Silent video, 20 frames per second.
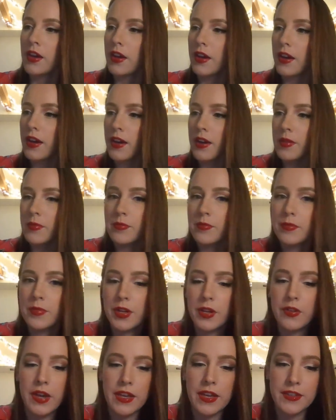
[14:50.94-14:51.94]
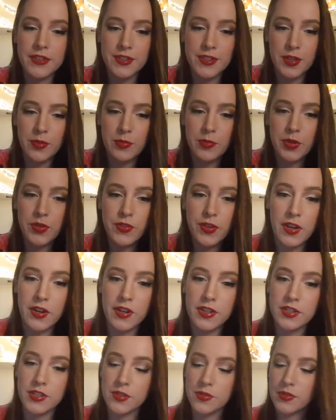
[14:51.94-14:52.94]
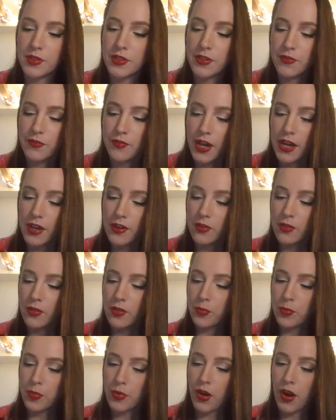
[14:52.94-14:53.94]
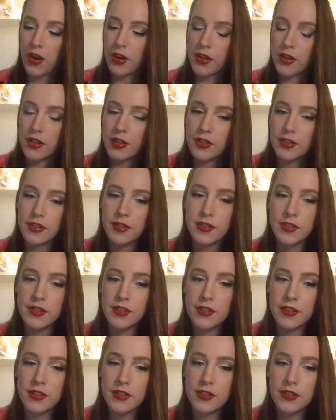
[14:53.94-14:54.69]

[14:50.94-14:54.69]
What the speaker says: Okay, so moving on to the final product.